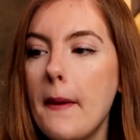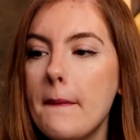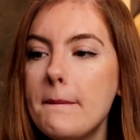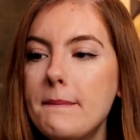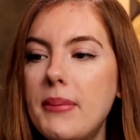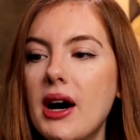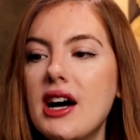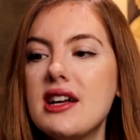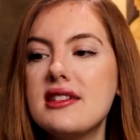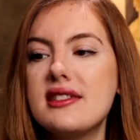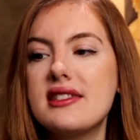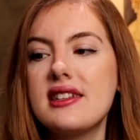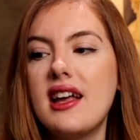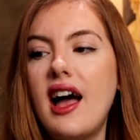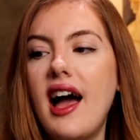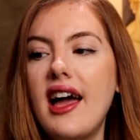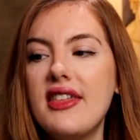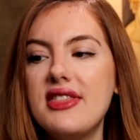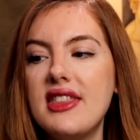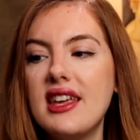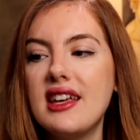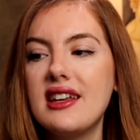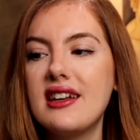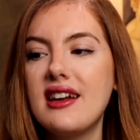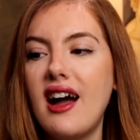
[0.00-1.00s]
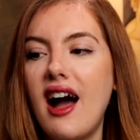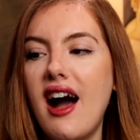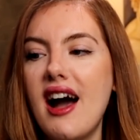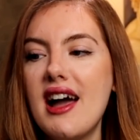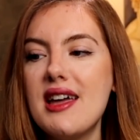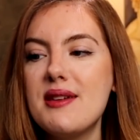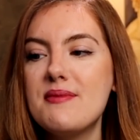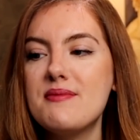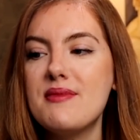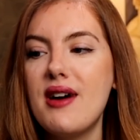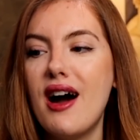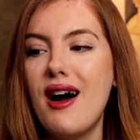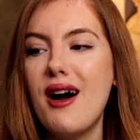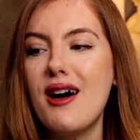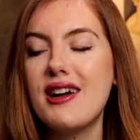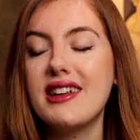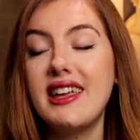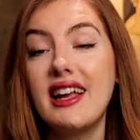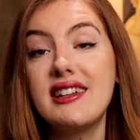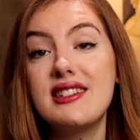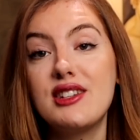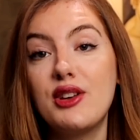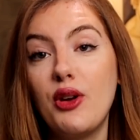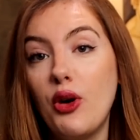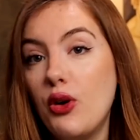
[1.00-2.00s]
But I think I'm
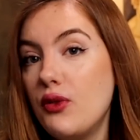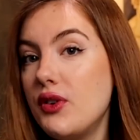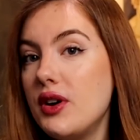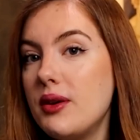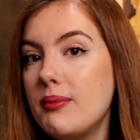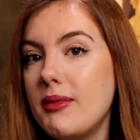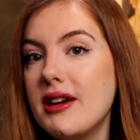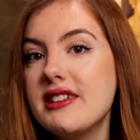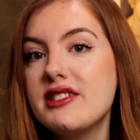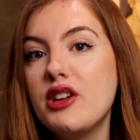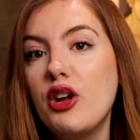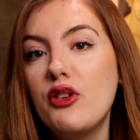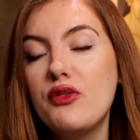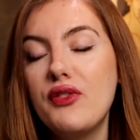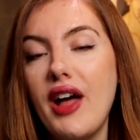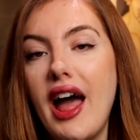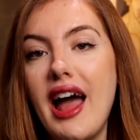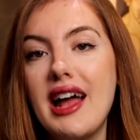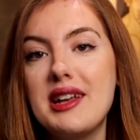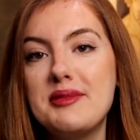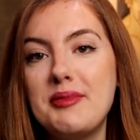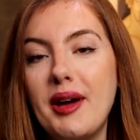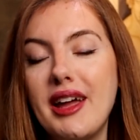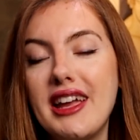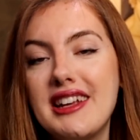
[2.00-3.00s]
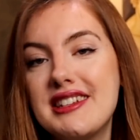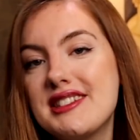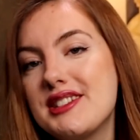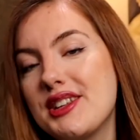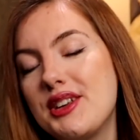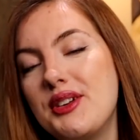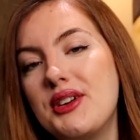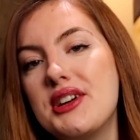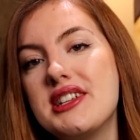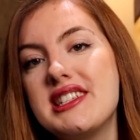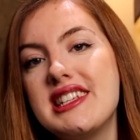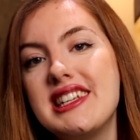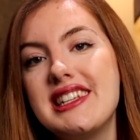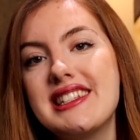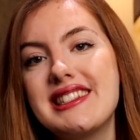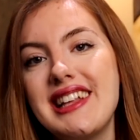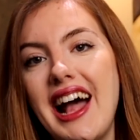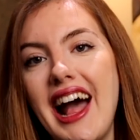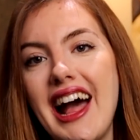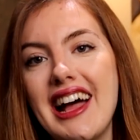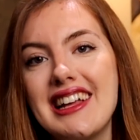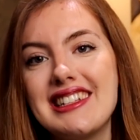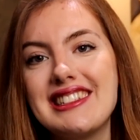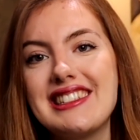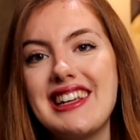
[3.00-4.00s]
getting over myself and my insecurities,
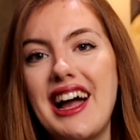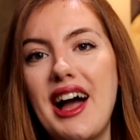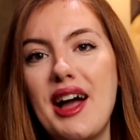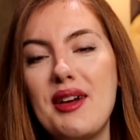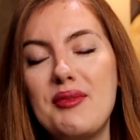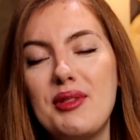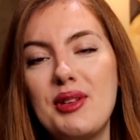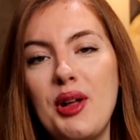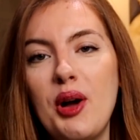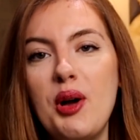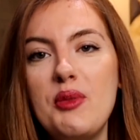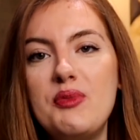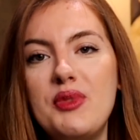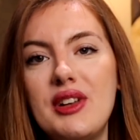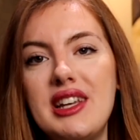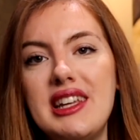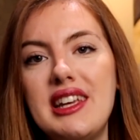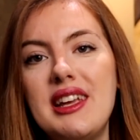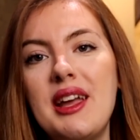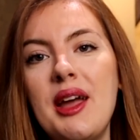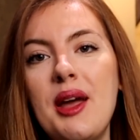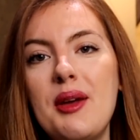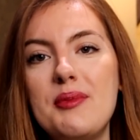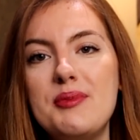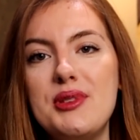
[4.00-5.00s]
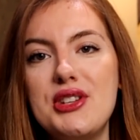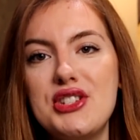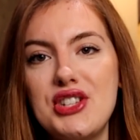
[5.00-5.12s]
and I will hopefully be